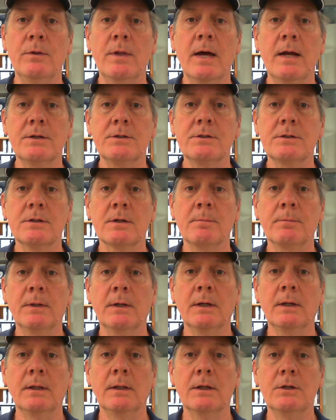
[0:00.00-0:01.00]
that is
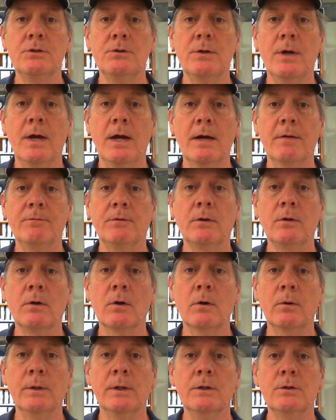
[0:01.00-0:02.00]
something that you have to
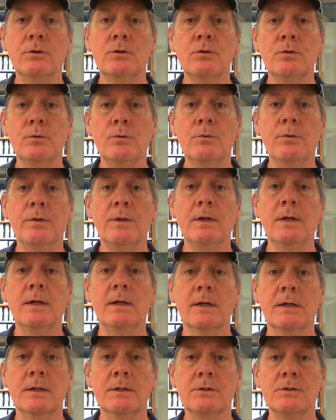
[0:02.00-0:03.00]
go into
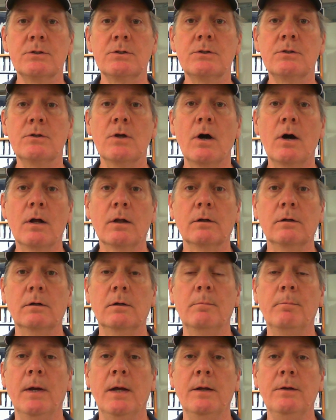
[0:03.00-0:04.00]
the
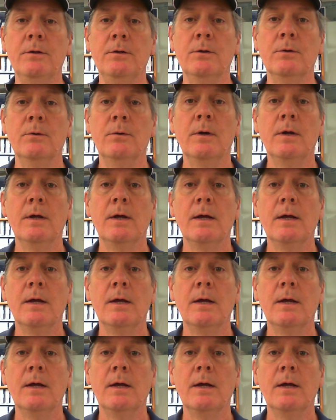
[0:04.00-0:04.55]
installer menu